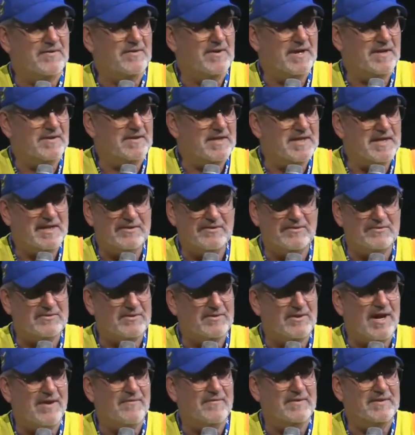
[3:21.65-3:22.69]
and the eagles
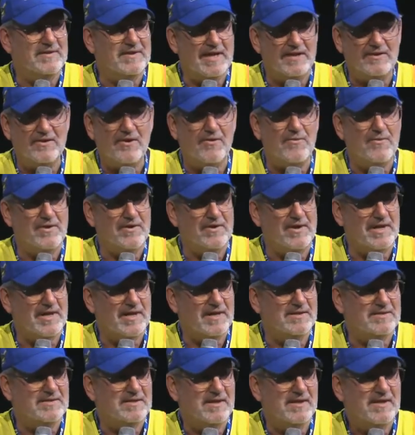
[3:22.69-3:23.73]
love it, and they know where it
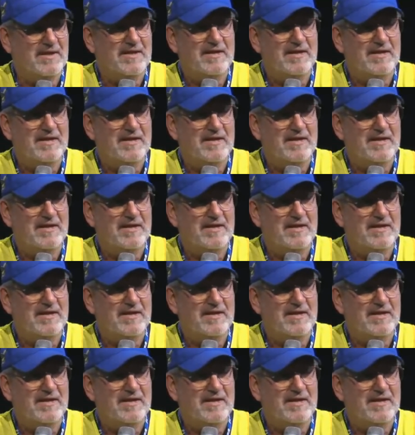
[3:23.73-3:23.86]
is.